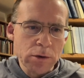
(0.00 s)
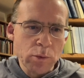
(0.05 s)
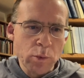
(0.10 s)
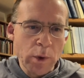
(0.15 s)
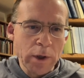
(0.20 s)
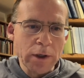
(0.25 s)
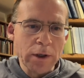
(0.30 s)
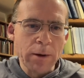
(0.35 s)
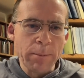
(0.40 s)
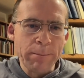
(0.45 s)

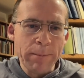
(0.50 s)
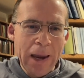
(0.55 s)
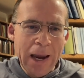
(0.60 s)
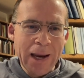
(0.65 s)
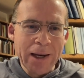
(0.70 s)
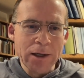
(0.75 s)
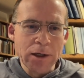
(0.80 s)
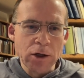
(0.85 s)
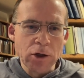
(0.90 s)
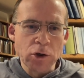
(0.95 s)
when
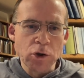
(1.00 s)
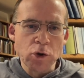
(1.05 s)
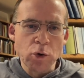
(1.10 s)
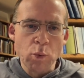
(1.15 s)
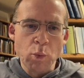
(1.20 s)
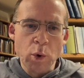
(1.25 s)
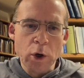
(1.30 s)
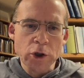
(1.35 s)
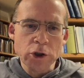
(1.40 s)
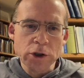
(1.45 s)
commanded to
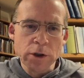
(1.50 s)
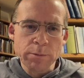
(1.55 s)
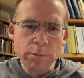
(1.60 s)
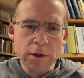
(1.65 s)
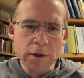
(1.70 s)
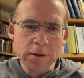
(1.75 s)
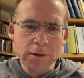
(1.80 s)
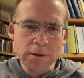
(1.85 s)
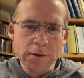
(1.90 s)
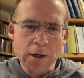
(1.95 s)
worship
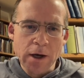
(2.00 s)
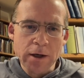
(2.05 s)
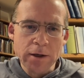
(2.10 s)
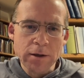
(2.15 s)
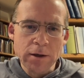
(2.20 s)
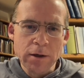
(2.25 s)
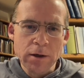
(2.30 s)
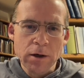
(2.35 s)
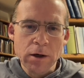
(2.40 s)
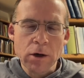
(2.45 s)
the
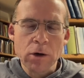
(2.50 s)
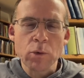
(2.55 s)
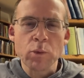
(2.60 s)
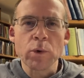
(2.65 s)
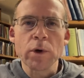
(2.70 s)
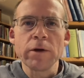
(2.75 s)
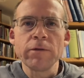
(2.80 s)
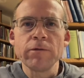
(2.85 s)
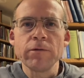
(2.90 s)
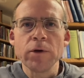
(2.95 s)
sun,
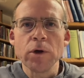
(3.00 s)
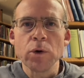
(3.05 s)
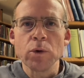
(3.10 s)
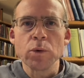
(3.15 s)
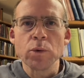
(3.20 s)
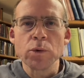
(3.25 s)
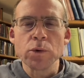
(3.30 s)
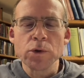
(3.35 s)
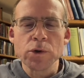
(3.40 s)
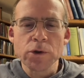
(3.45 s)

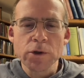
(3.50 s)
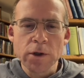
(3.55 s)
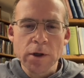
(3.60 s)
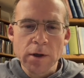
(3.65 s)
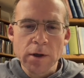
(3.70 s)
refused,